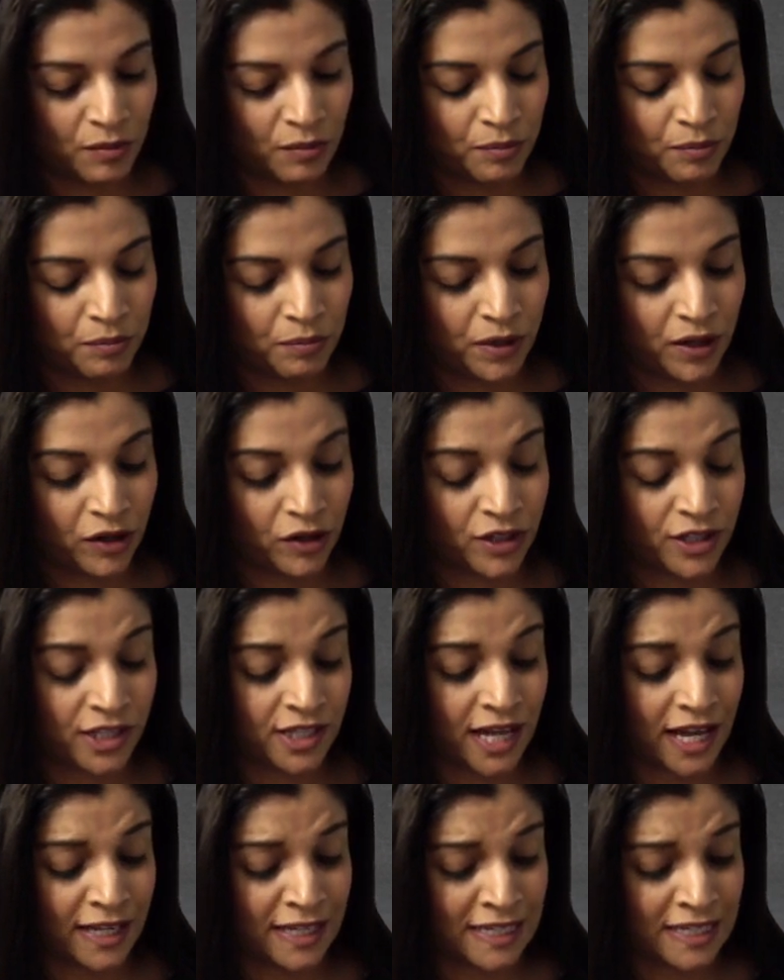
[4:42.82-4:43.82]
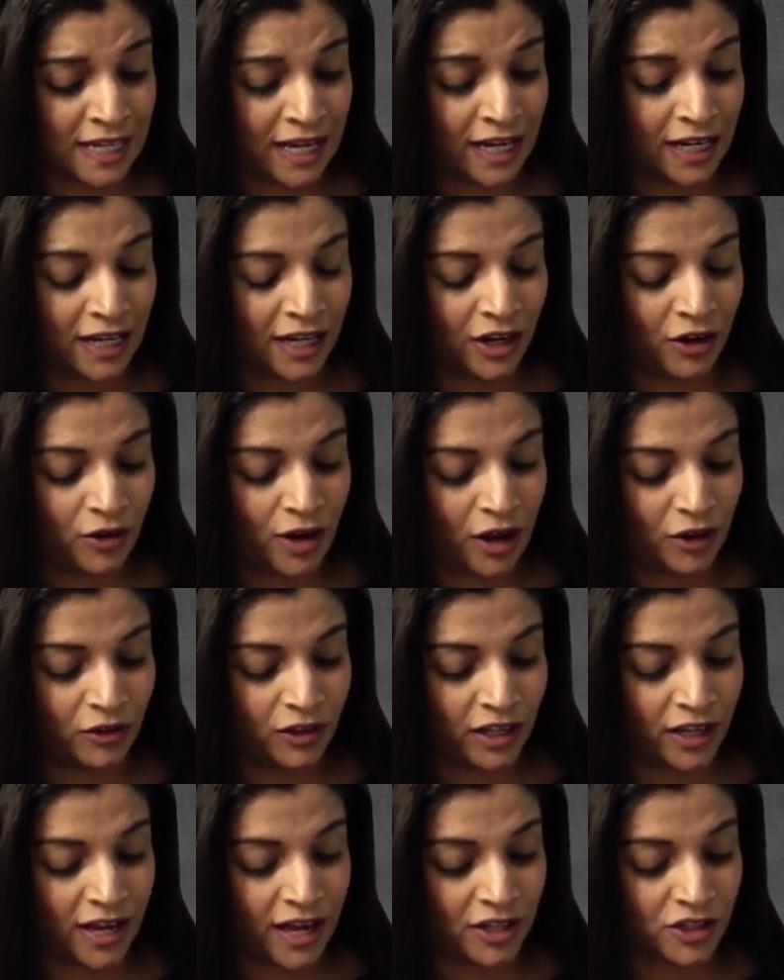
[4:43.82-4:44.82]
but slightly around
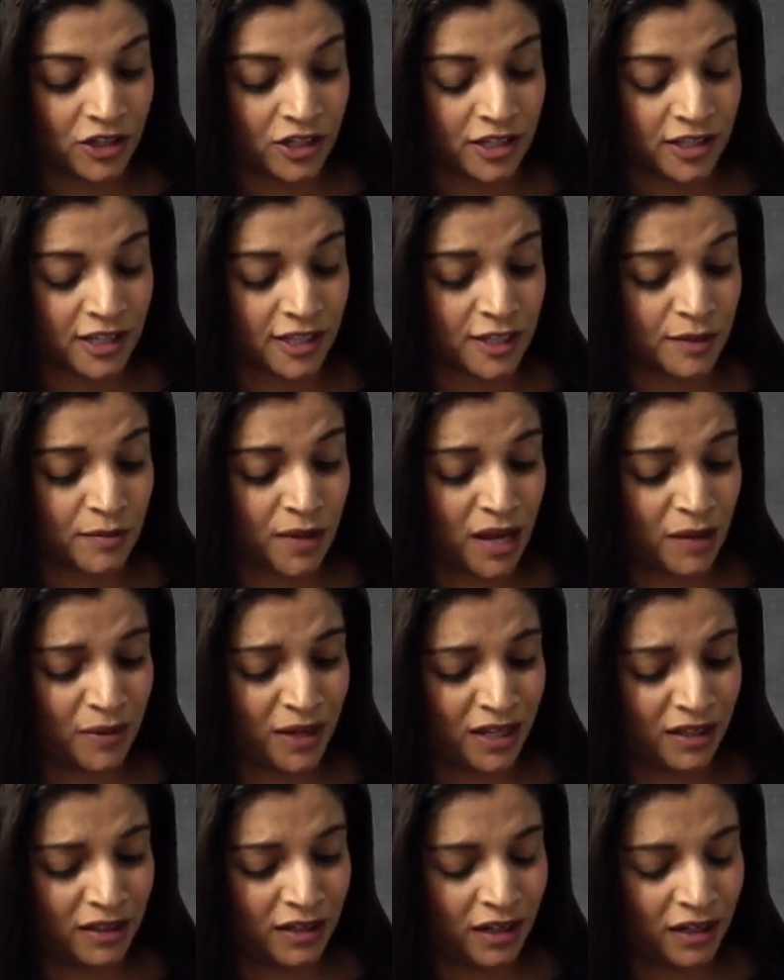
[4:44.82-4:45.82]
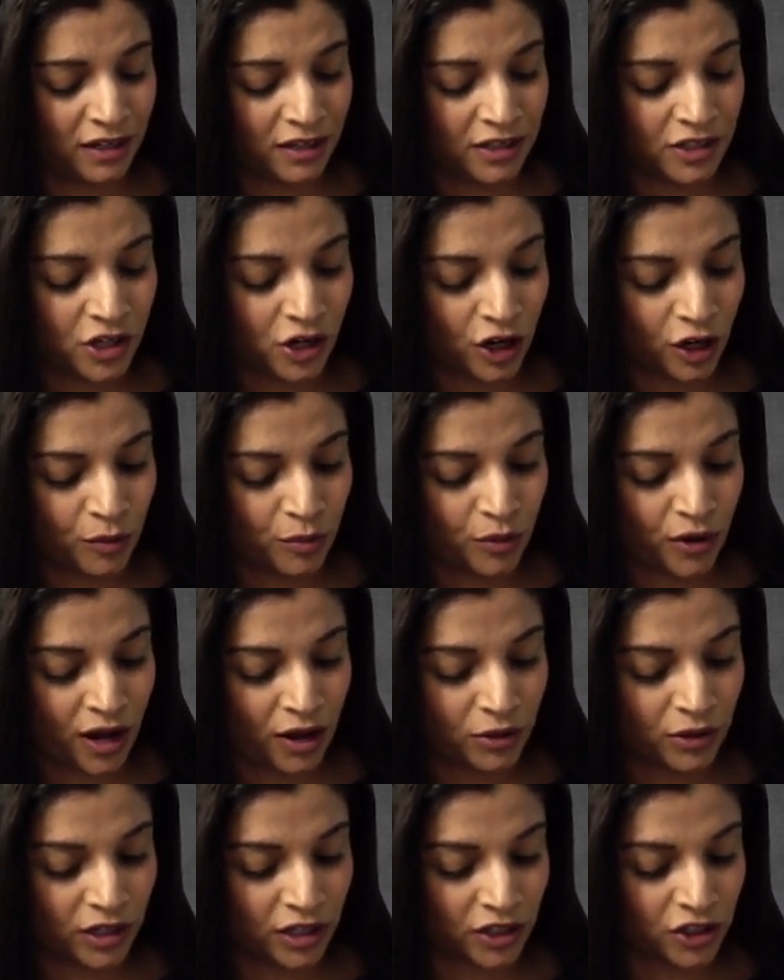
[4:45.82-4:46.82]
the edges, it's maybe a little dark
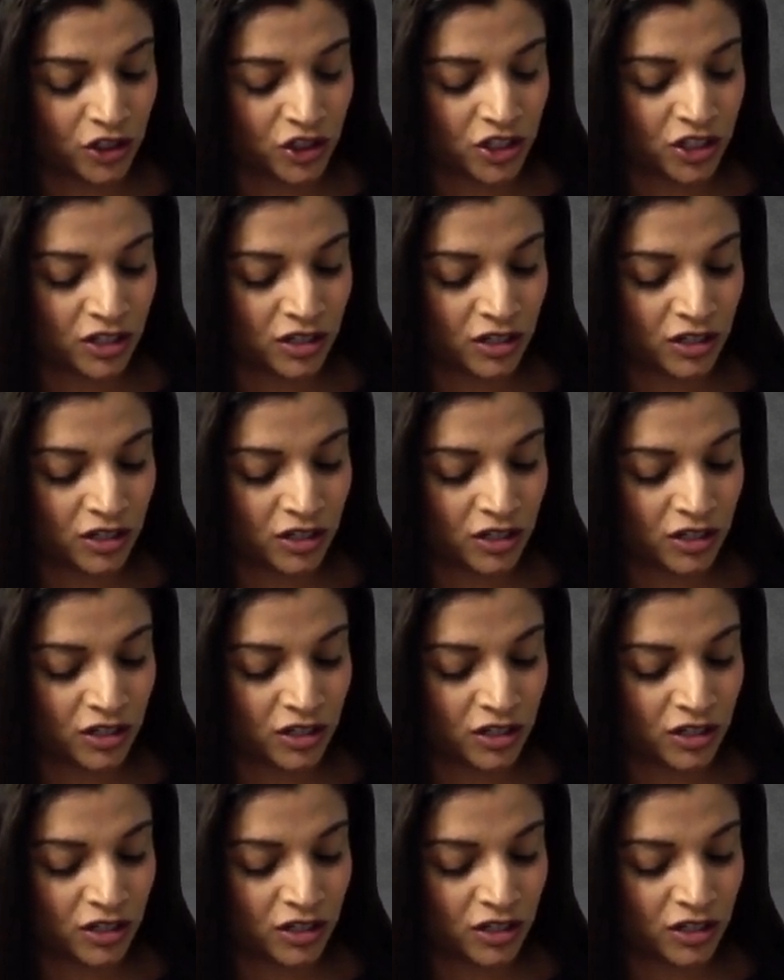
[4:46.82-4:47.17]
brownish.